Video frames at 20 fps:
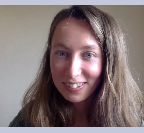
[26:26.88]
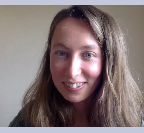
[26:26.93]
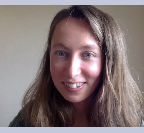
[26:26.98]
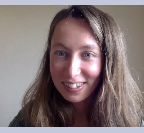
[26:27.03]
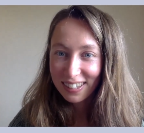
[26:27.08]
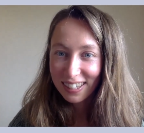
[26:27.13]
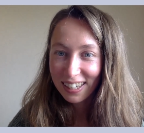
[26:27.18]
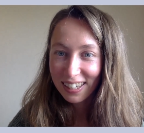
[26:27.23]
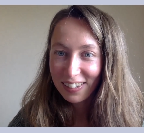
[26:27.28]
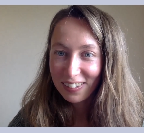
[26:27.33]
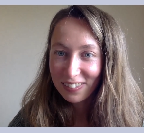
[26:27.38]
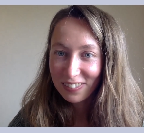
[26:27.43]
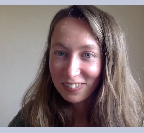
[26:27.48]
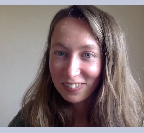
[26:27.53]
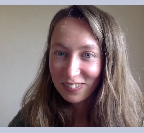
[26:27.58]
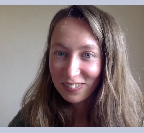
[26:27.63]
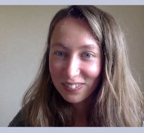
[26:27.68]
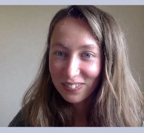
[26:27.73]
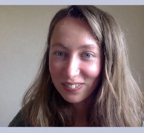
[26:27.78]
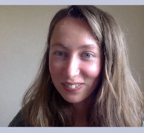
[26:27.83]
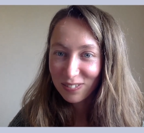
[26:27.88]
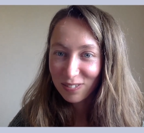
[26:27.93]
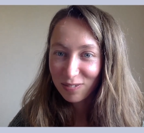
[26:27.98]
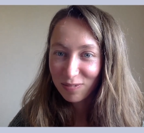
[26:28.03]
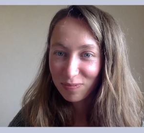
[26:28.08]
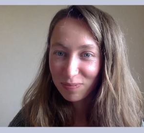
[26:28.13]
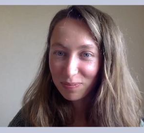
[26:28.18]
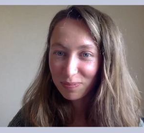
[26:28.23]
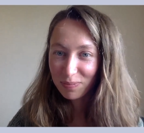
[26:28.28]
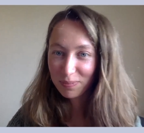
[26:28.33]

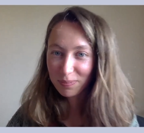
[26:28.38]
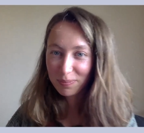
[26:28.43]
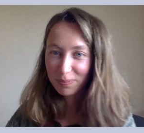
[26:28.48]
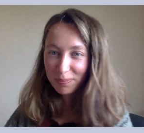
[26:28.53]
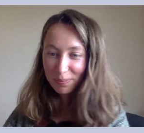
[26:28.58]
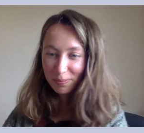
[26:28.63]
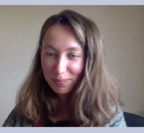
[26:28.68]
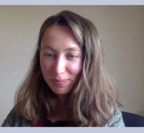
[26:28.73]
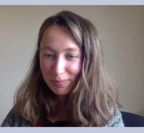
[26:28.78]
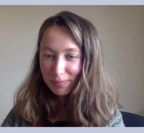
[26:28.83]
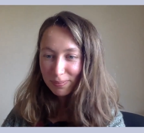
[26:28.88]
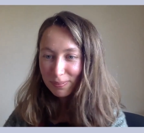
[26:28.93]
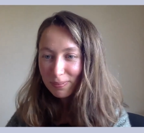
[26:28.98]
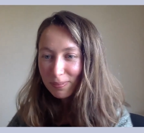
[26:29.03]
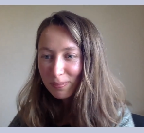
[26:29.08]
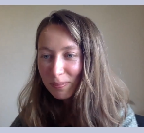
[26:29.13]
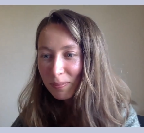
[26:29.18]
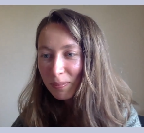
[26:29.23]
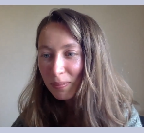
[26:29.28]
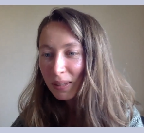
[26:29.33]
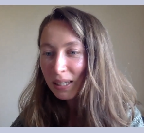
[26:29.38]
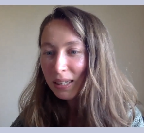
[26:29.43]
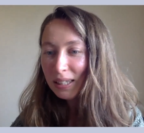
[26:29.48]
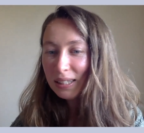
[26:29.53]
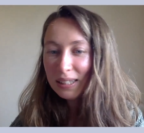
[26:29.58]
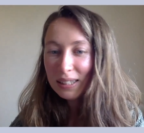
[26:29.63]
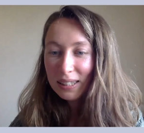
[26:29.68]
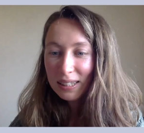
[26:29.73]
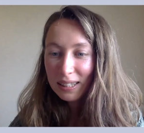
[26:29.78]
Nothing is said.